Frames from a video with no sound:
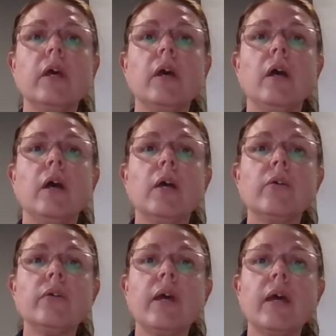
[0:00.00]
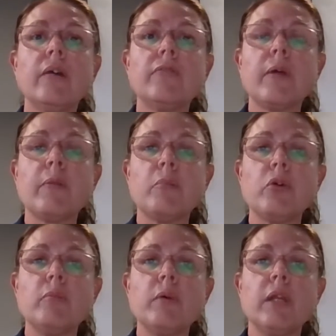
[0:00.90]
I also have at the
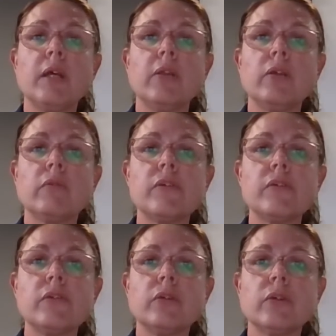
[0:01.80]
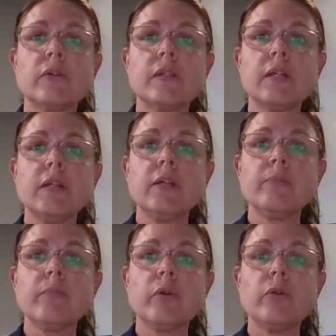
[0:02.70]
moment a little rescue girl, Stella,
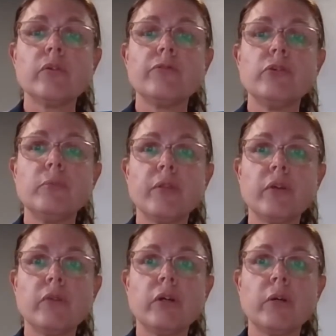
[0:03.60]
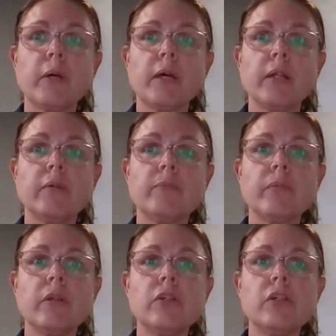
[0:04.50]
who's a 4-month-old Rottweiler.
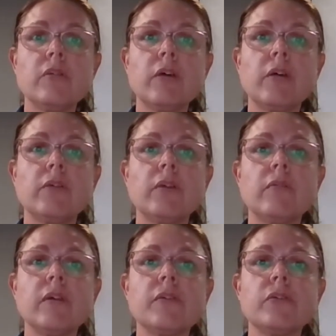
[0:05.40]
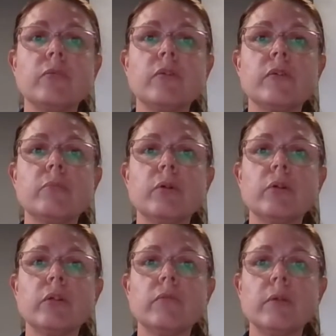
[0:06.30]
And she arrived at the rescue with some
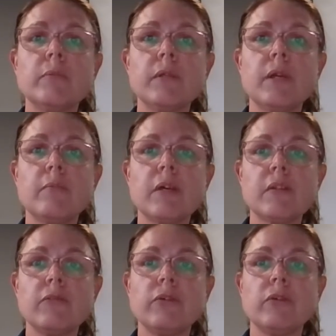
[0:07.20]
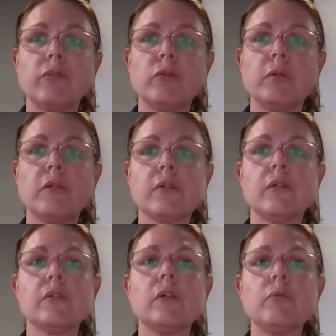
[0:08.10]
broken ribs and a massive fear of humans.
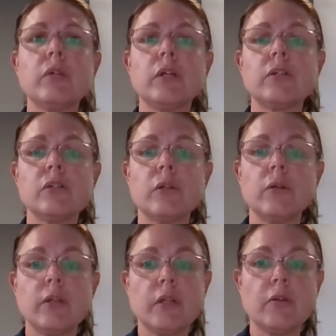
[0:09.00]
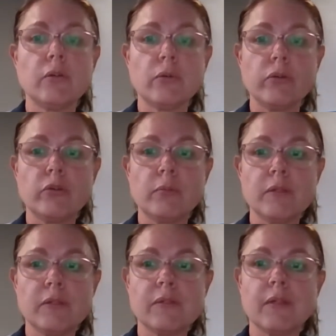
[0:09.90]
So I'm trying to show her that not all humans are
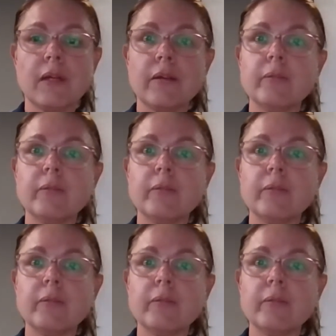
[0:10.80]
scary.